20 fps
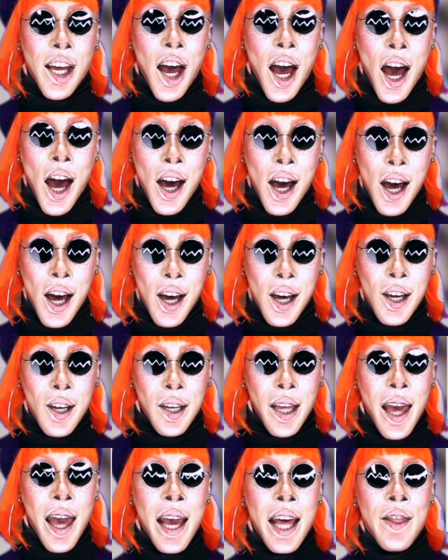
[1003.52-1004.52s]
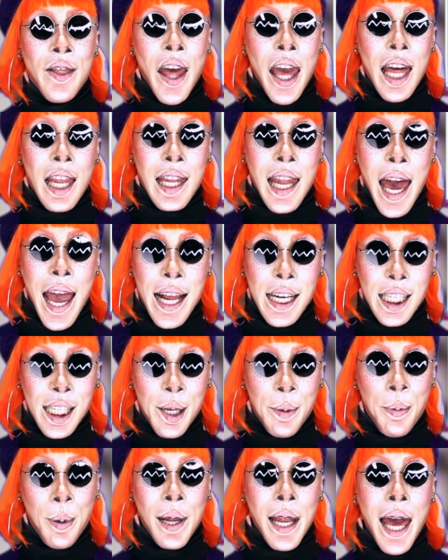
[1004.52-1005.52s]
a dog. They
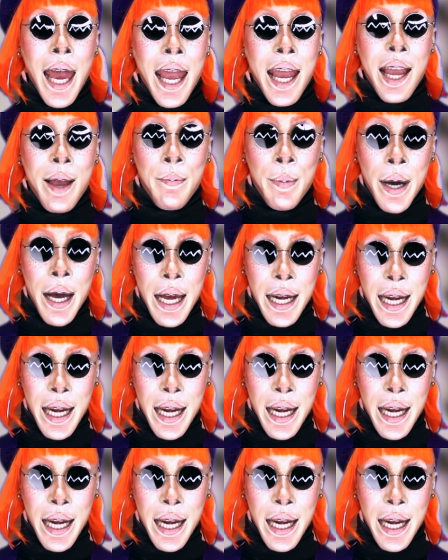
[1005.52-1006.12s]
like to play